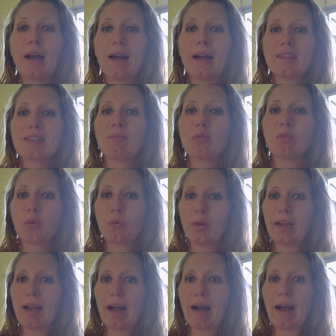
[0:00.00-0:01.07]
add some
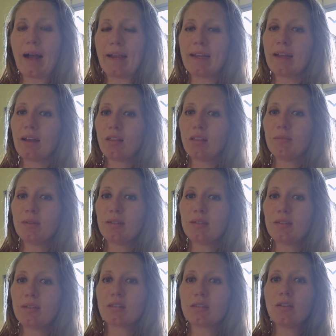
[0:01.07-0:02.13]
great height
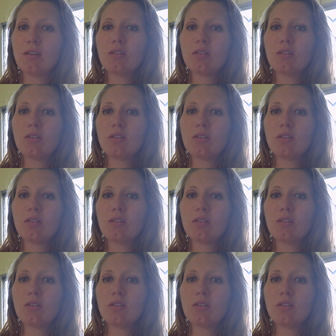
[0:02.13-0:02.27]
elements.